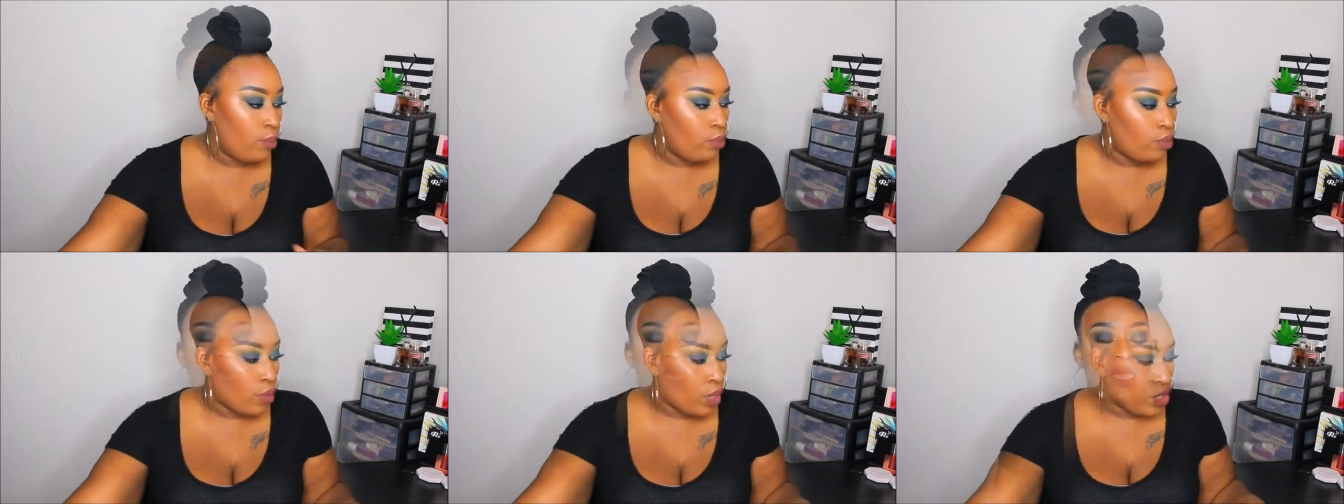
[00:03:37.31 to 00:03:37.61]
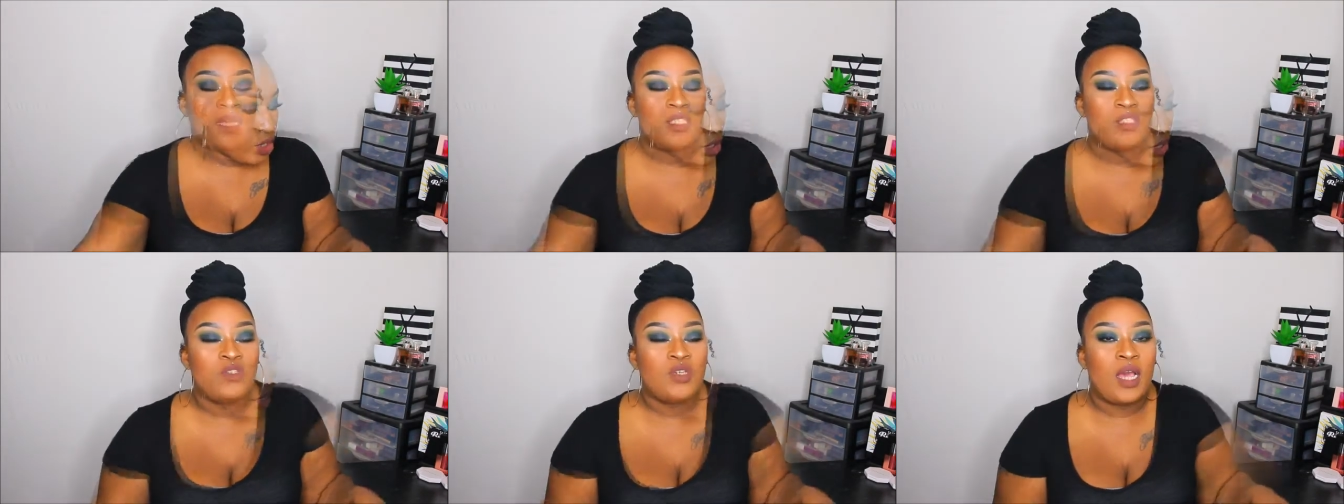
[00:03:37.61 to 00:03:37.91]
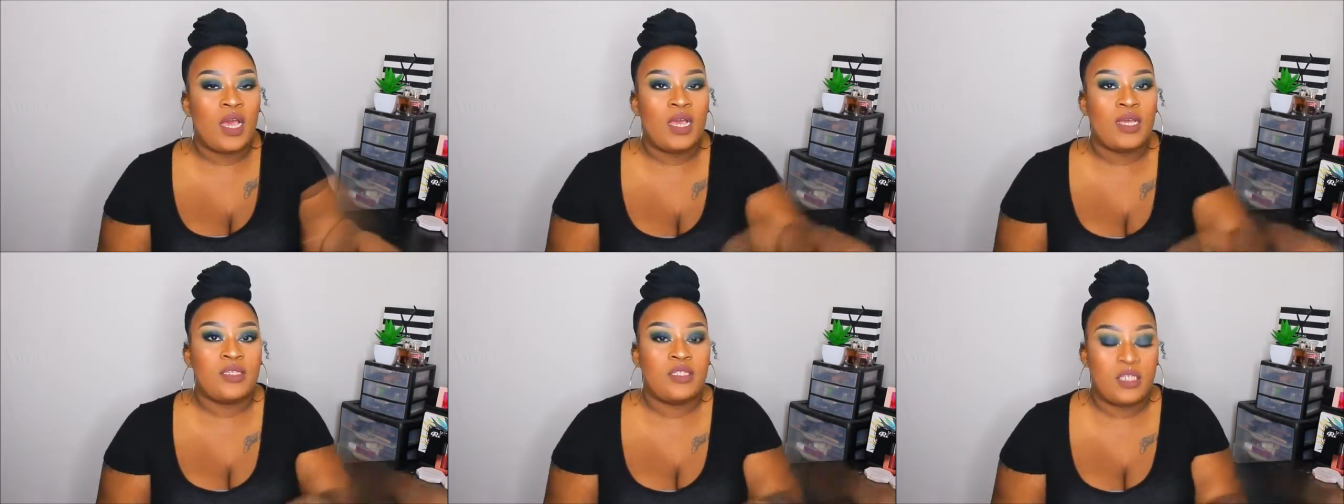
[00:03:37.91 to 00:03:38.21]
Up next you
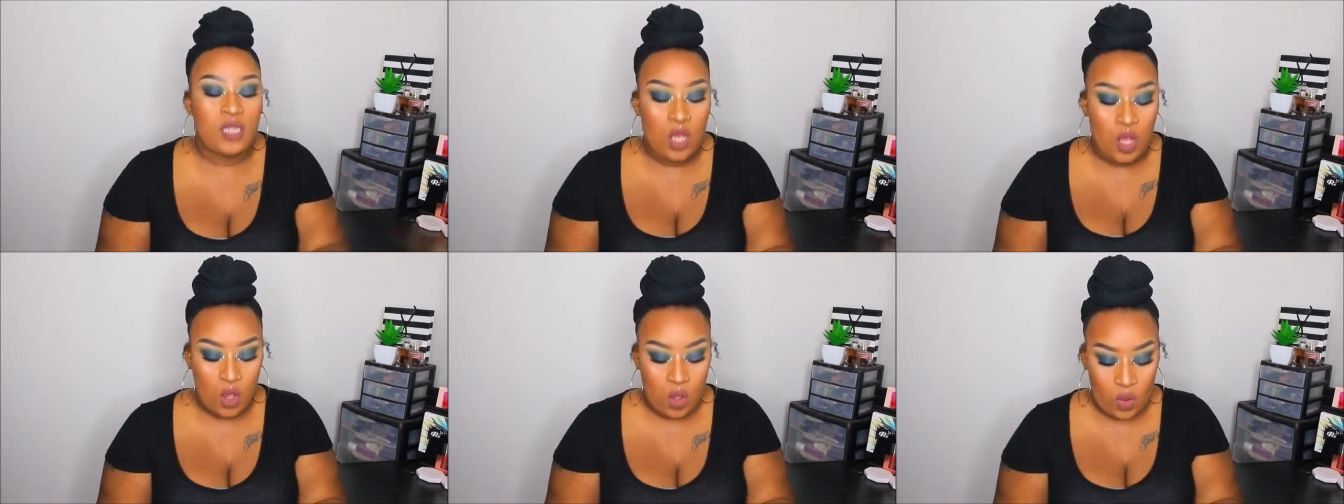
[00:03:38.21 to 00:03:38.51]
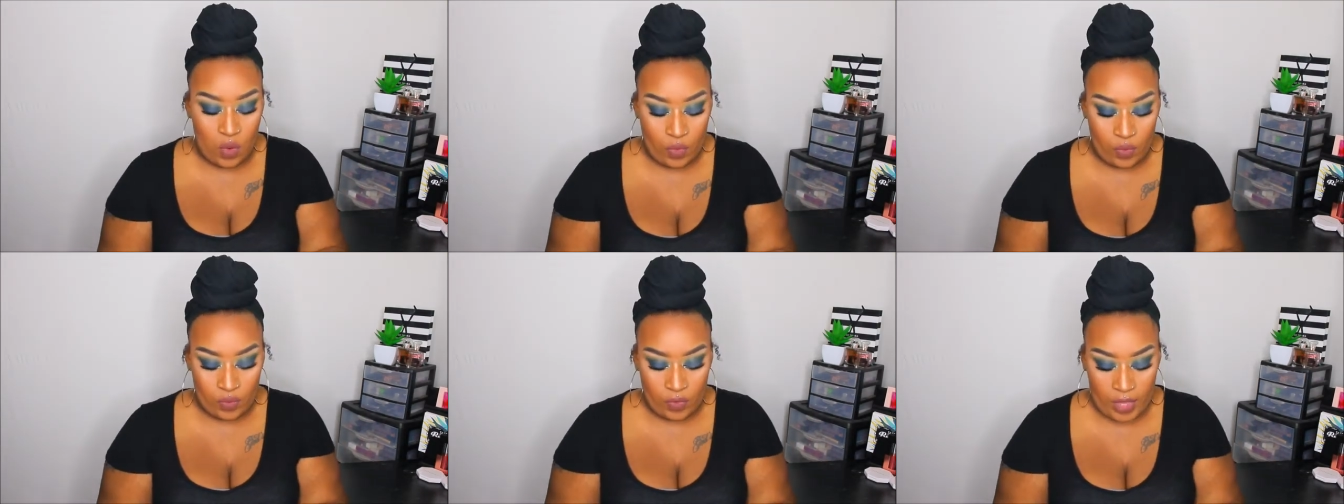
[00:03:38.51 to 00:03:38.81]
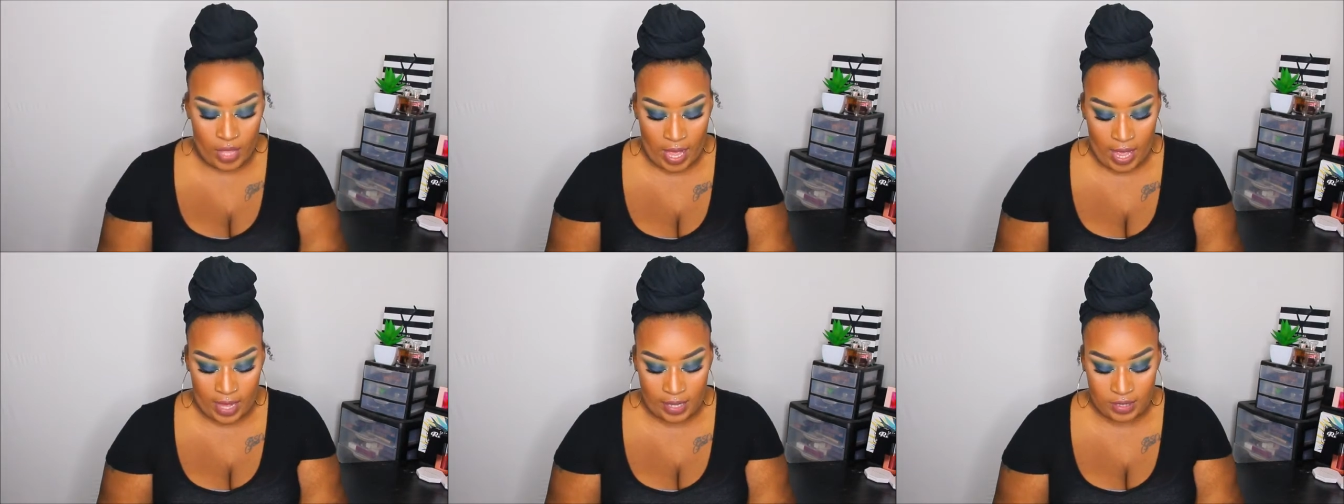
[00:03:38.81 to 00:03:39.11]
guys know
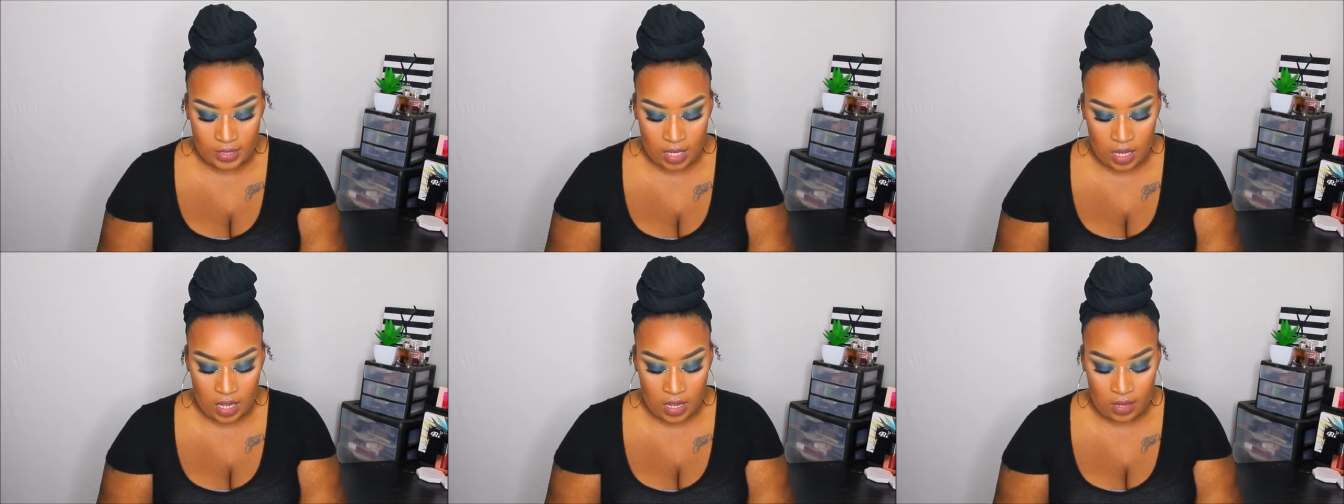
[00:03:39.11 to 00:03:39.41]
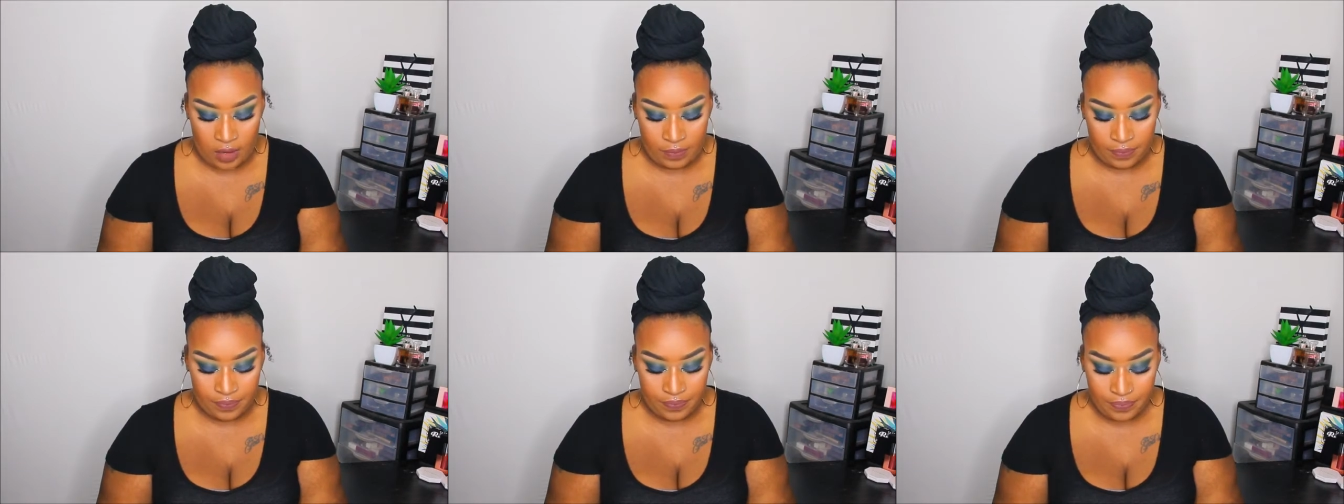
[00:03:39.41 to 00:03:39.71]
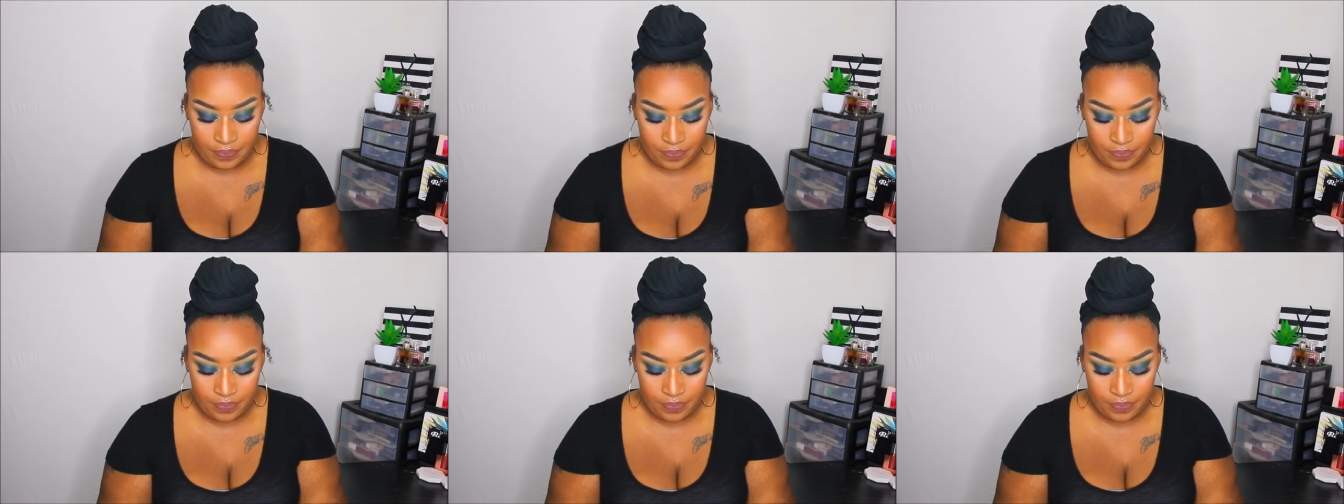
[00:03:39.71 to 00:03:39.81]
that um,